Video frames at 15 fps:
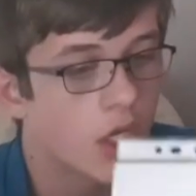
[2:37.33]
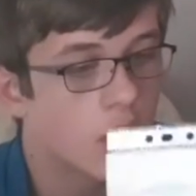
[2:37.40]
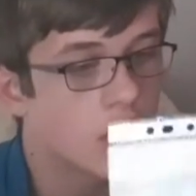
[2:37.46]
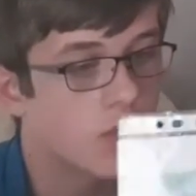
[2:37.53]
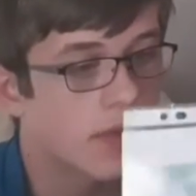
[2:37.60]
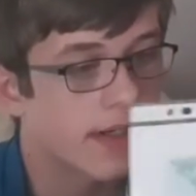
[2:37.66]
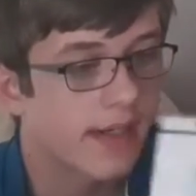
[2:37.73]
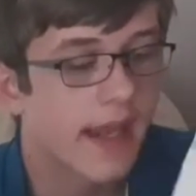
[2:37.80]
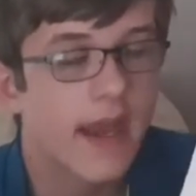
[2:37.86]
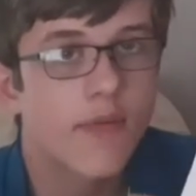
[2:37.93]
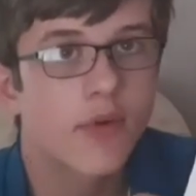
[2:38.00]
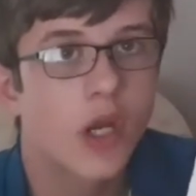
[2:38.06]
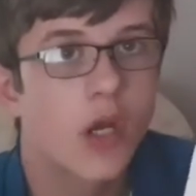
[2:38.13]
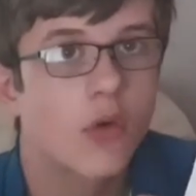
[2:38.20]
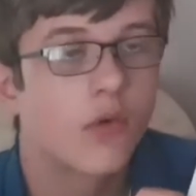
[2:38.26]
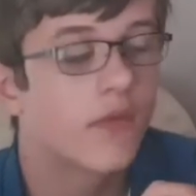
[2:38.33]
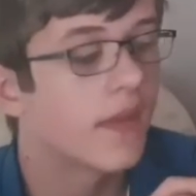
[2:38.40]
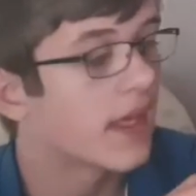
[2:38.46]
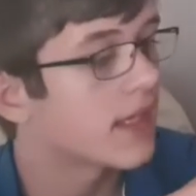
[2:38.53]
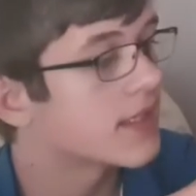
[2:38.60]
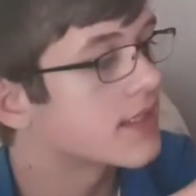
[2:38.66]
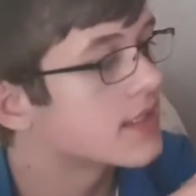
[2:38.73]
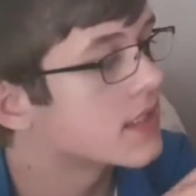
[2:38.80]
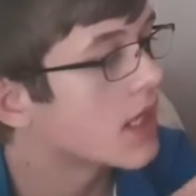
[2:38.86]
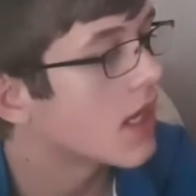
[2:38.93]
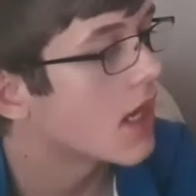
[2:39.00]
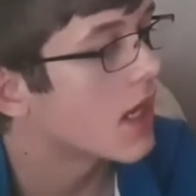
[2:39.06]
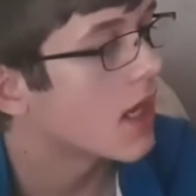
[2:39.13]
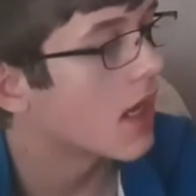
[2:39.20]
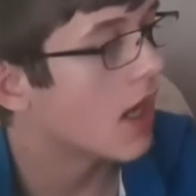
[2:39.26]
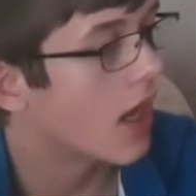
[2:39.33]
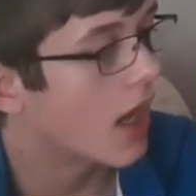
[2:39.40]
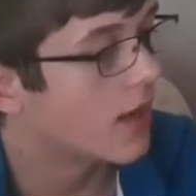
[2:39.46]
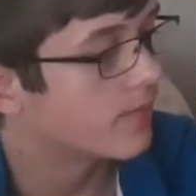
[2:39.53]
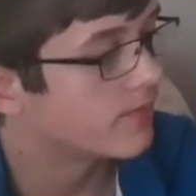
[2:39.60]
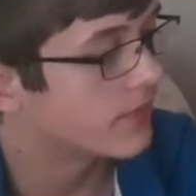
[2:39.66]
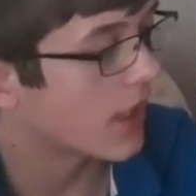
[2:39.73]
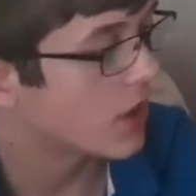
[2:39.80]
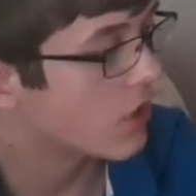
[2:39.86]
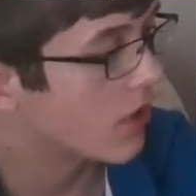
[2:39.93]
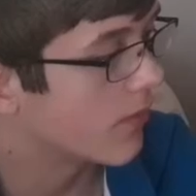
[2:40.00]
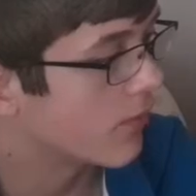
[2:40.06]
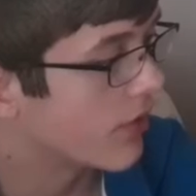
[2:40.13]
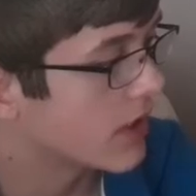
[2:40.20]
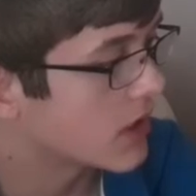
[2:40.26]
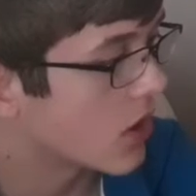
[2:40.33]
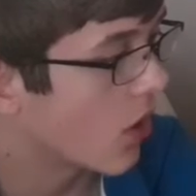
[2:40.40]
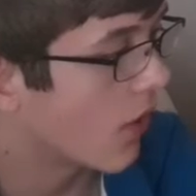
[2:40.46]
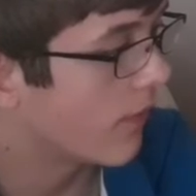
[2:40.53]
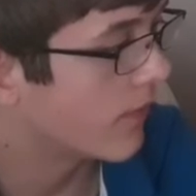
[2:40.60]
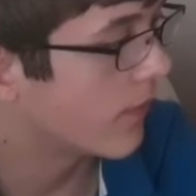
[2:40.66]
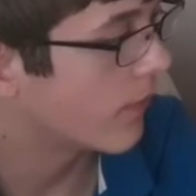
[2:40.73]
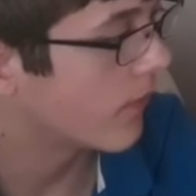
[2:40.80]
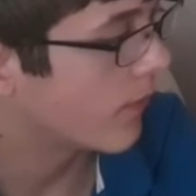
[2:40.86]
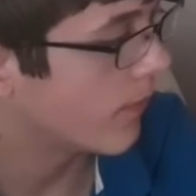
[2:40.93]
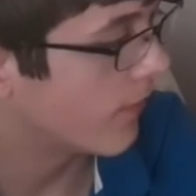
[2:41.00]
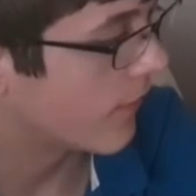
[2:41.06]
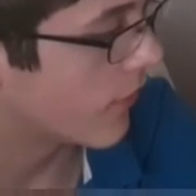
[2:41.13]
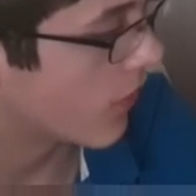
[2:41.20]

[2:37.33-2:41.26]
You can download this and you can print it off for